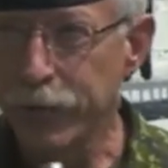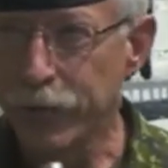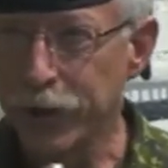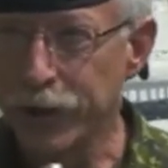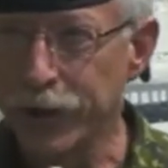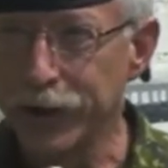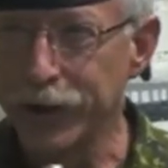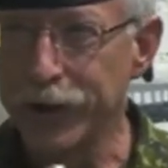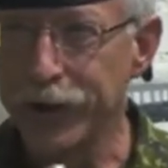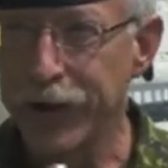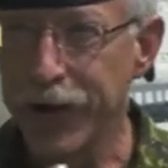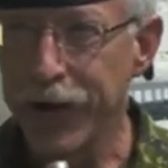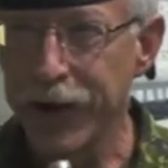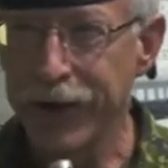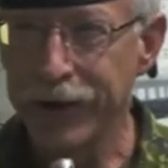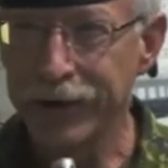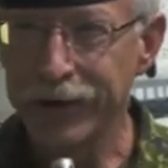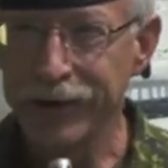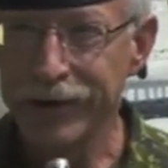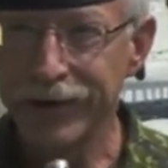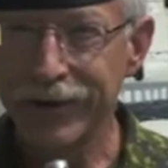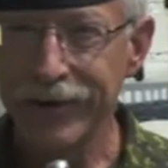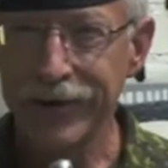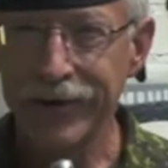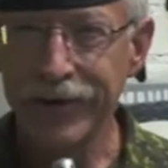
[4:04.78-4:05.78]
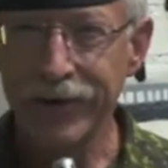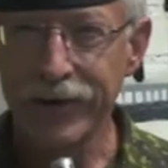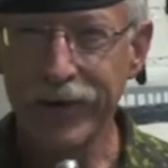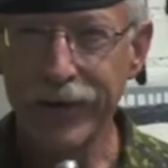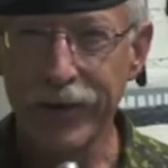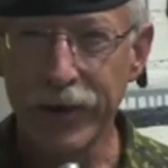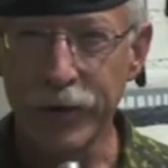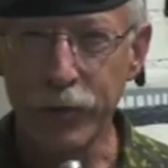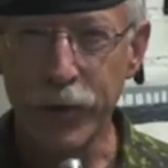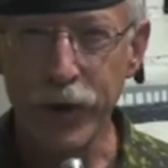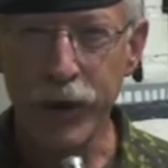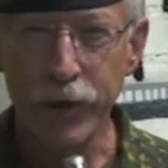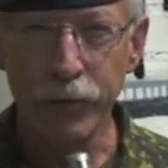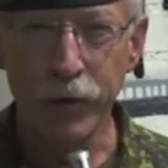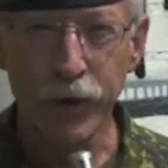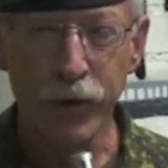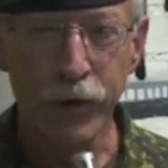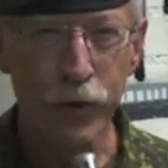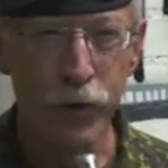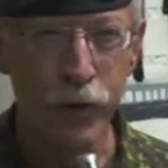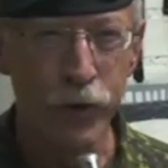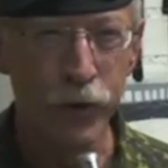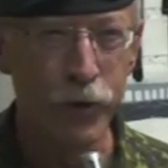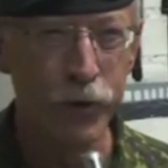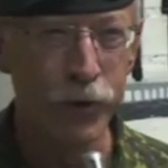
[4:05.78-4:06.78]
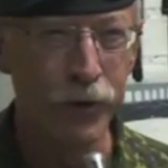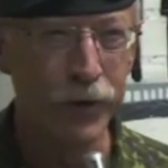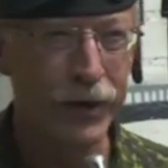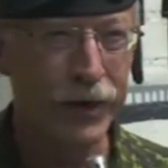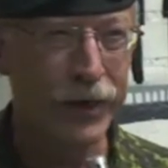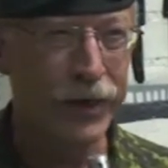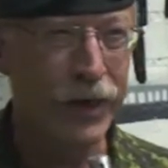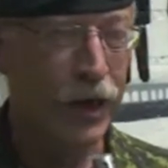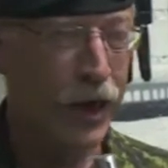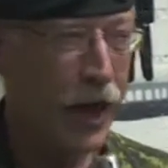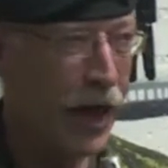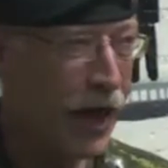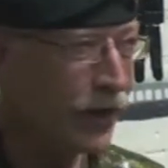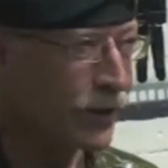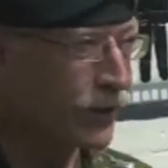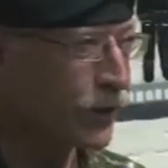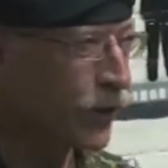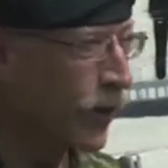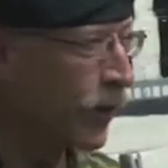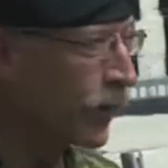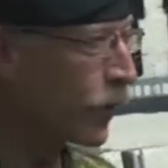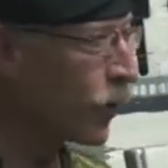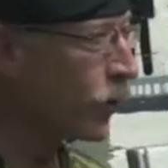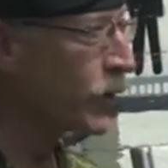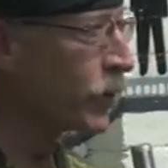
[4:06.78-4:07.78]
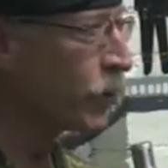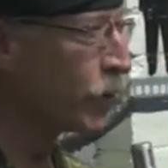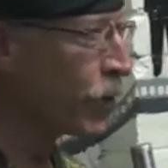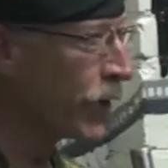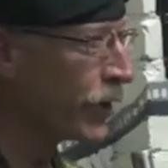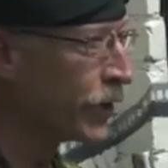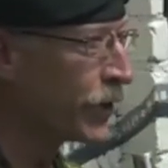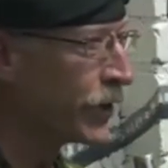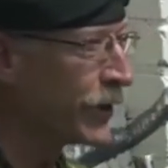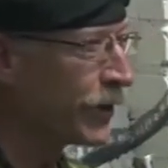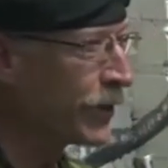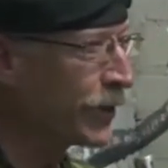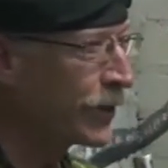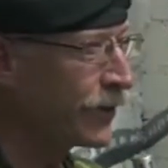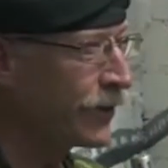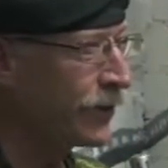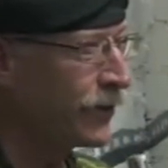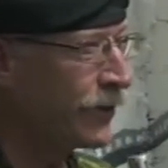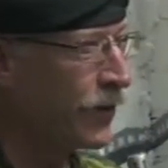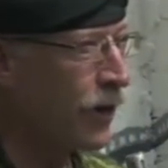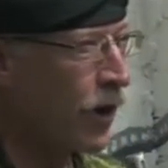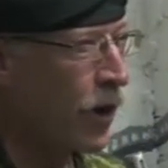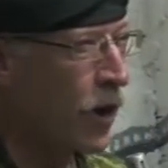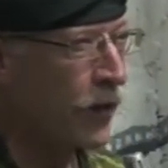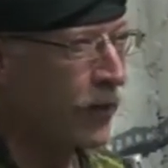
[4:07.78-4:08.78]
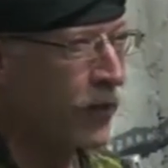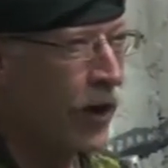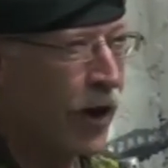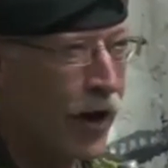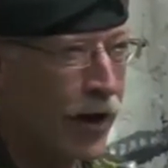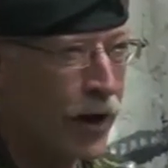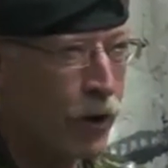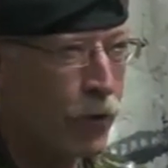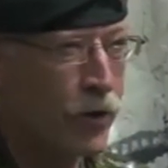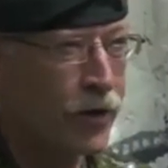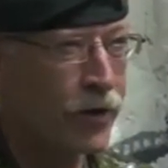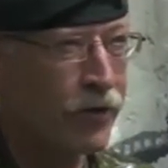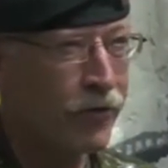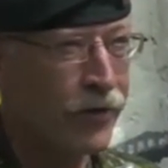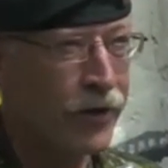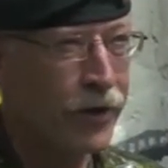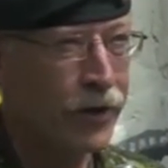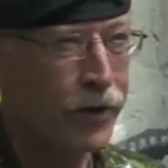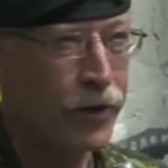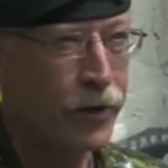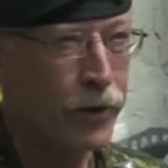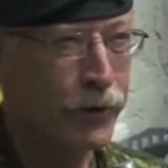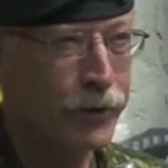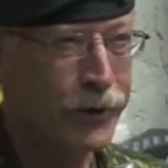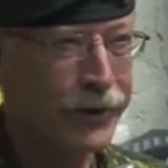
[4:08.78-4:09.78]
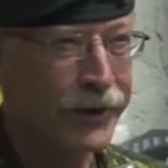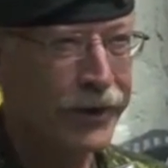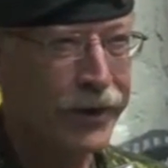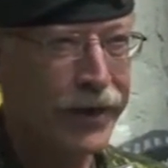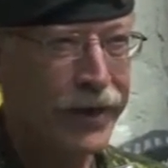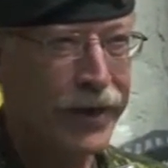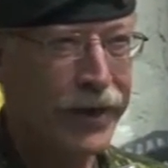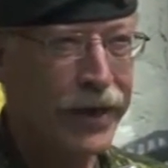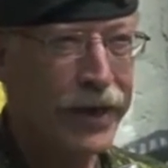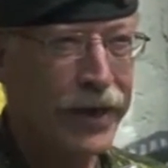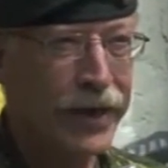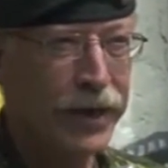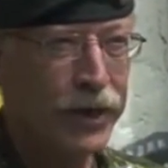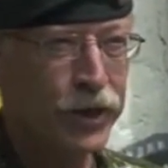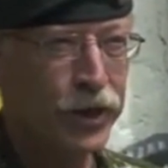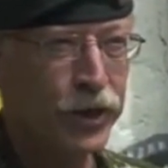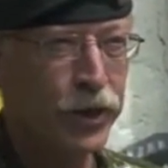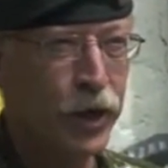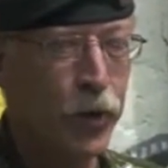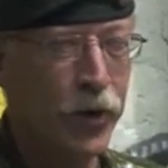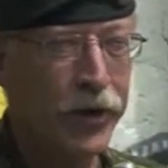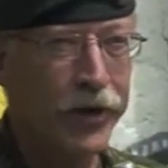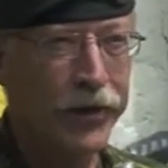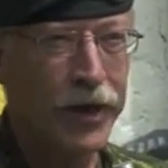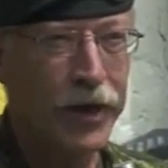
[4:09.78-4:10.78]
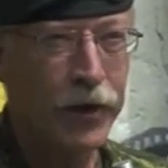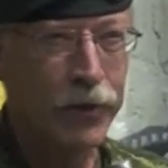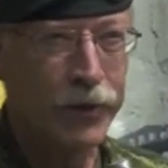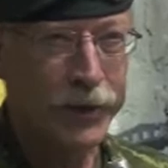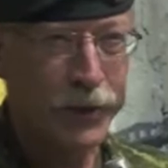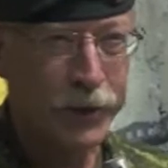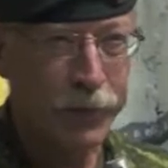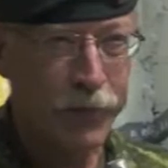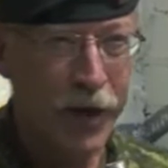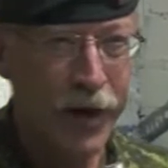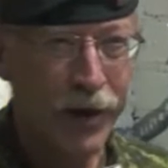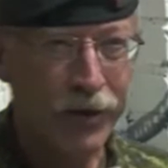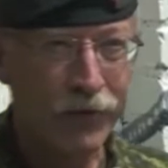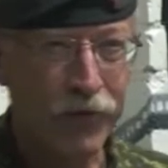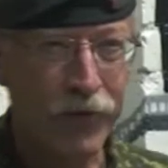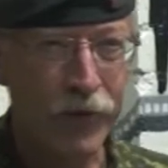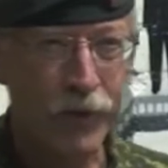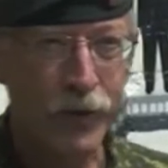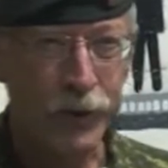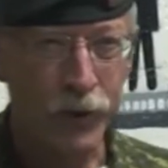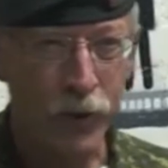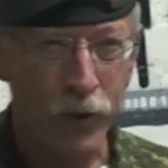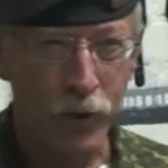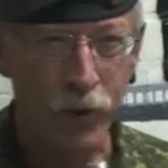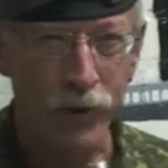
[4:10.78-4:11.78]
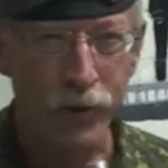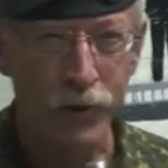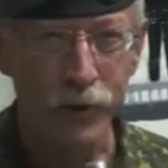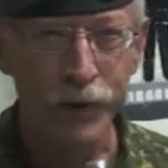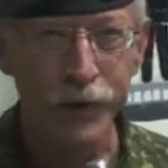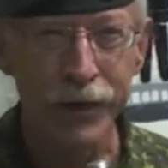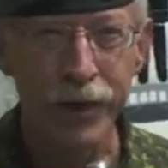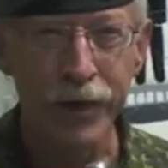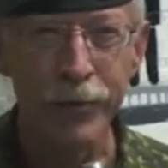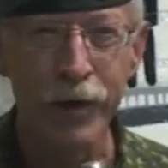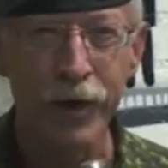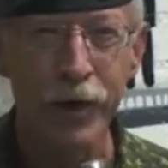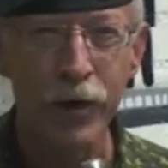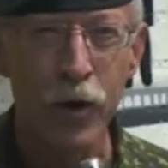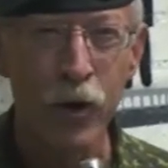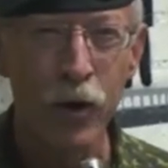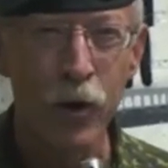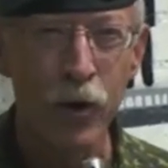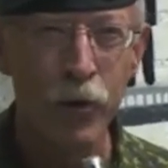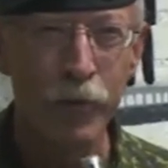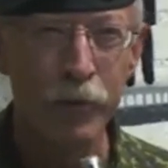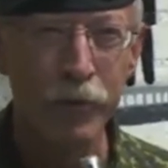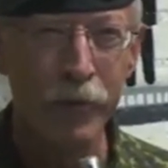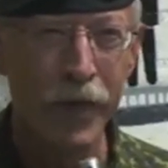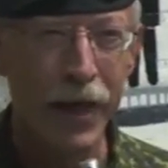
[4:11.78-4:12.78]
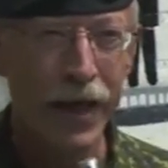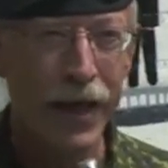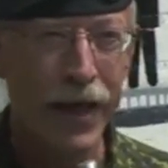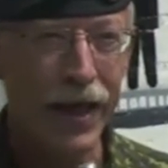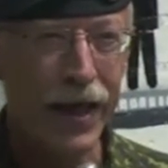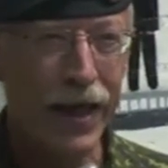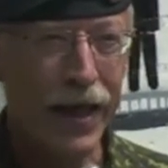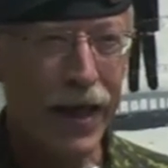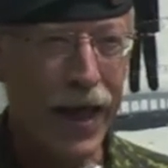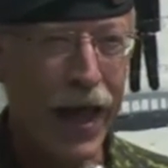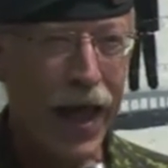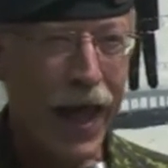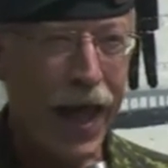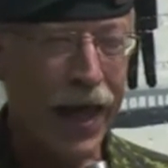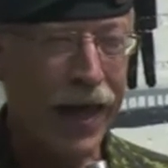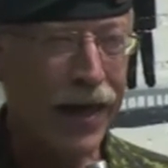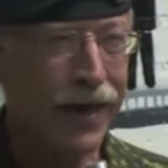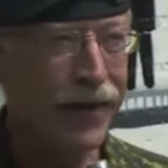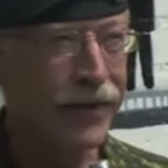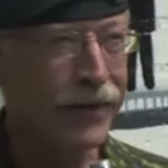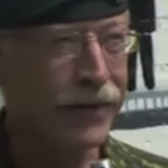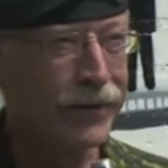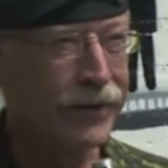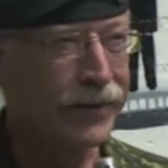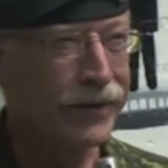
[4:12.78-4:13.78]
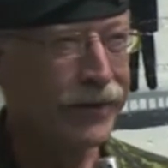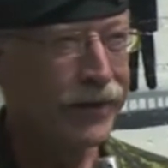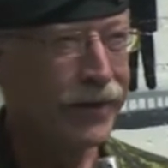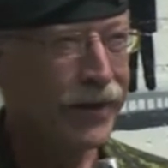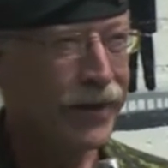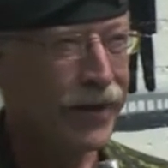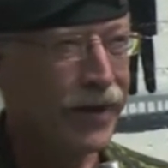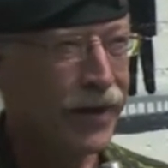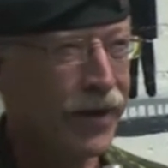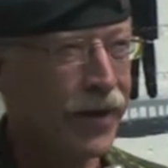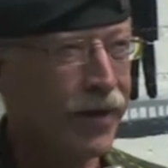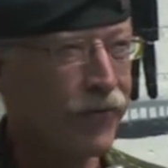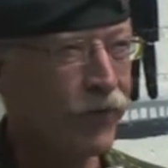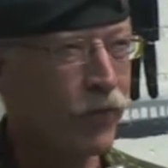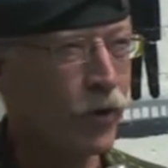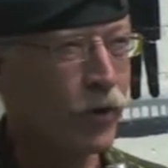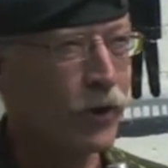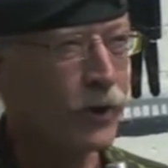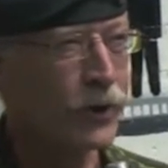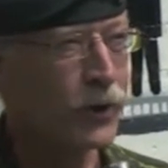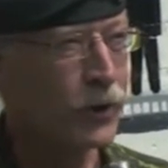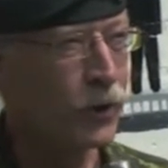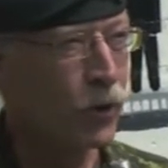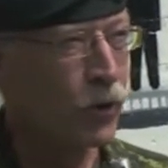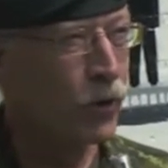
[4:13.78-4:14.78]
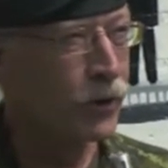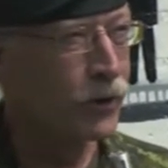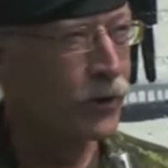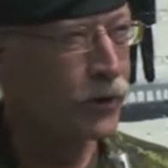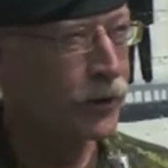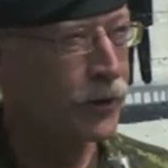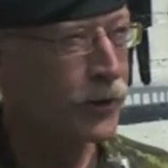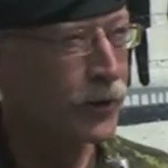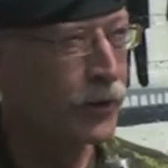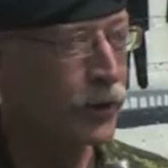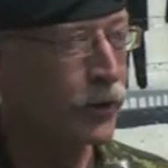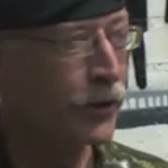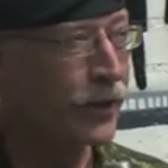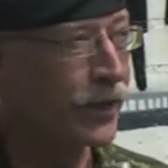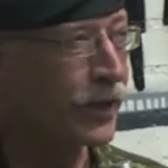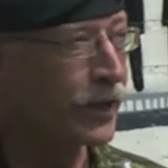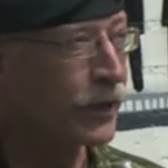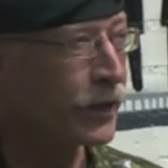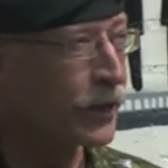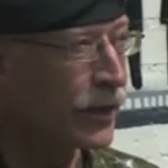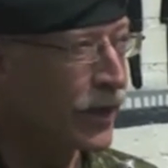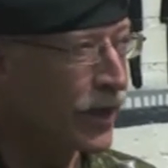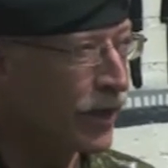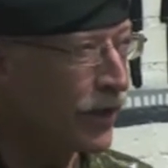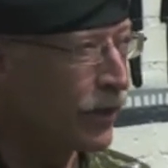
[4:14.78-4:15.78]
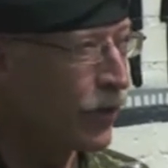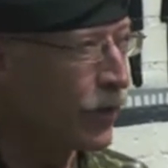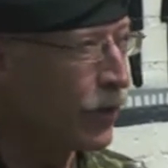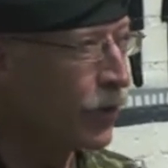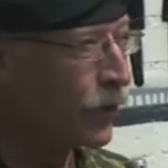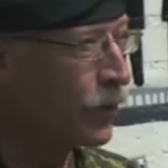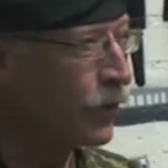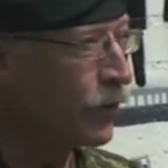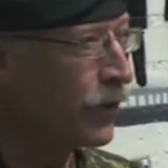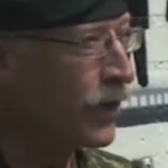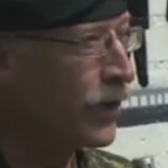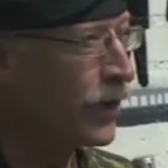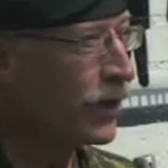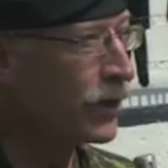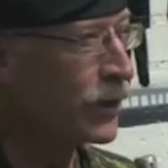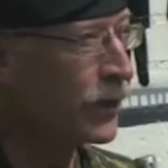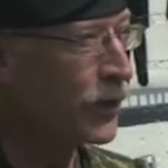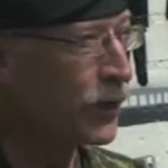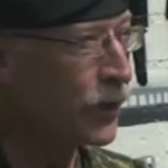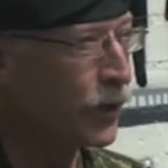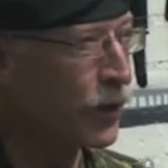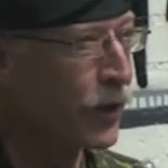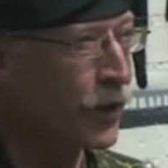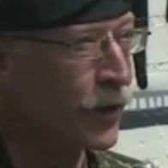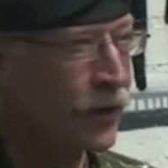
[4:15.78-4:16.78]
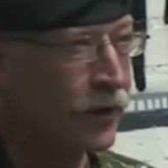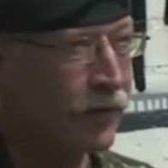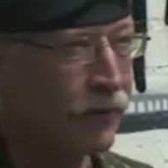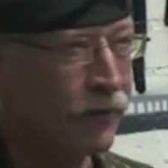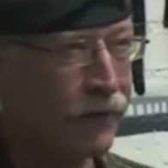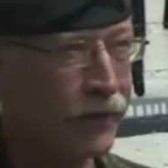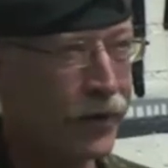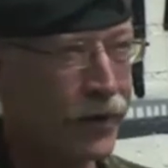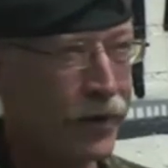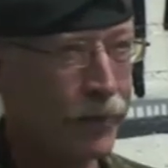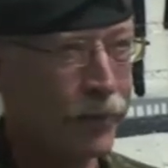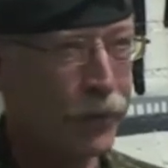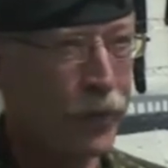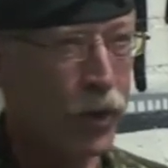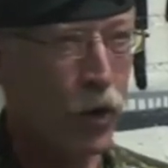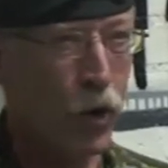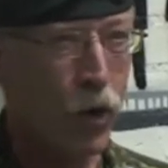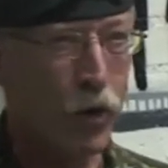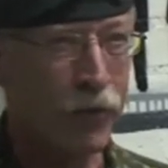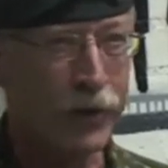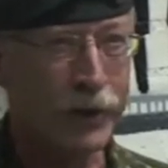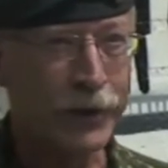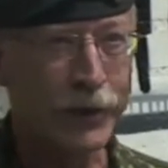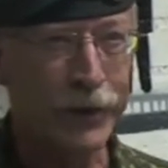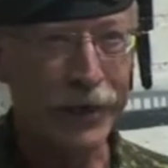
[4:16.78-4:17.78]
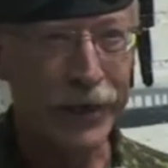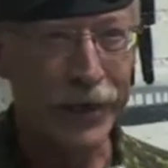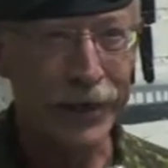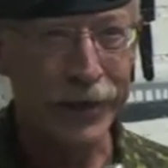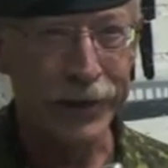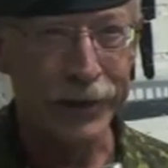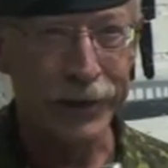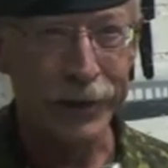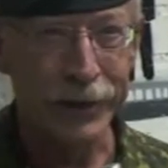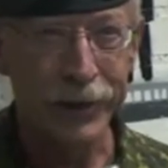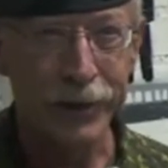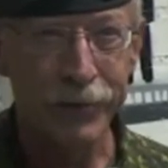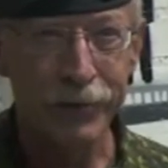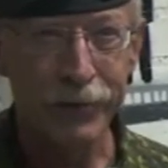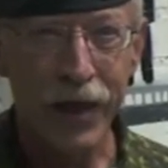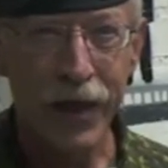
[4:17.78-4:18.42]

appreciate the people who collect on those bridges on the Highway of Heroes, showing their respect for the soldiers coming home and for the soldiers who continue to serve overseas.